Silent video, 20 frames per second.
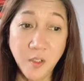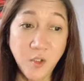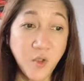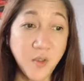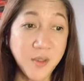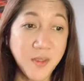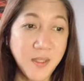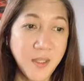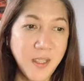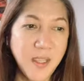you
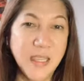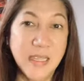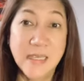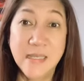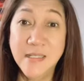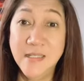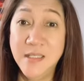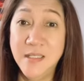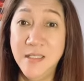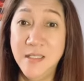think
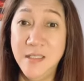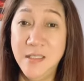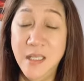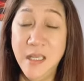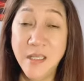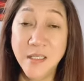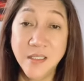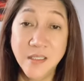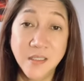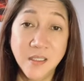it
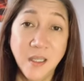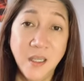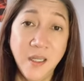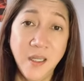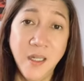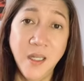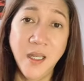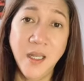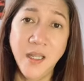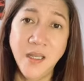has
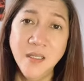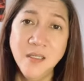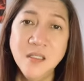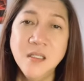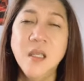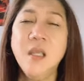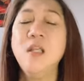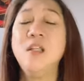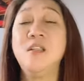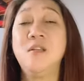skinny legs,
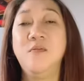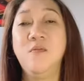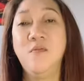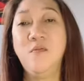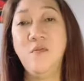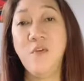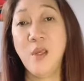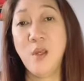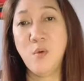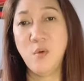it's
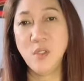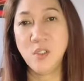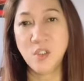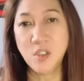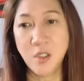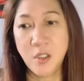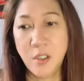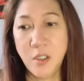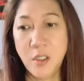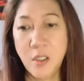very
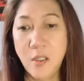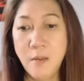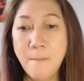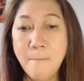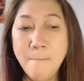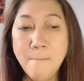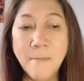sturdy.